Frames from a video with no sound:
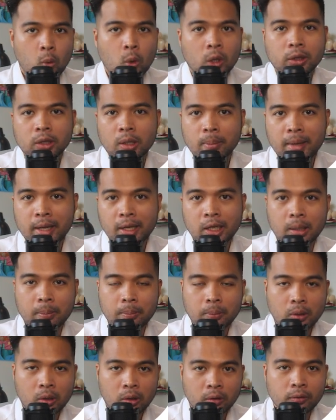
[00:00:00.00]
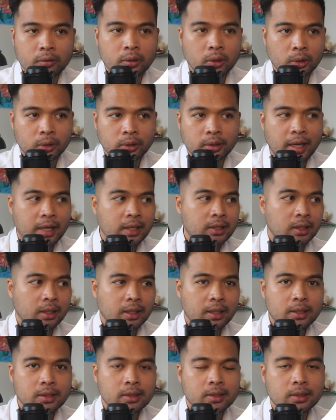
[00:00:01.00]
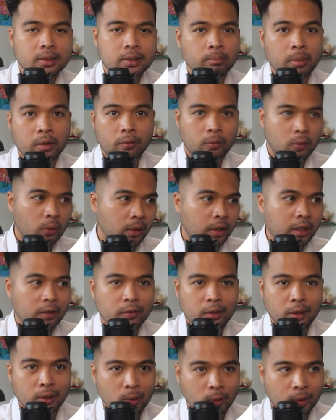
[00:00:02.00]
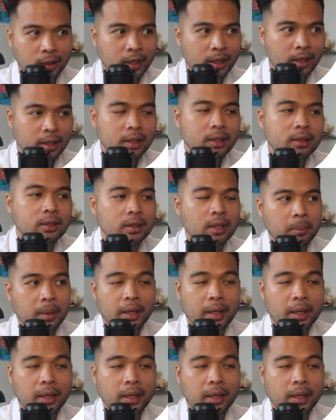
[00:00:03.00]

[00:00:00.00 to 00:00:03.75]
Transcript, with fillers: what the makeup of your data is before even looking at it.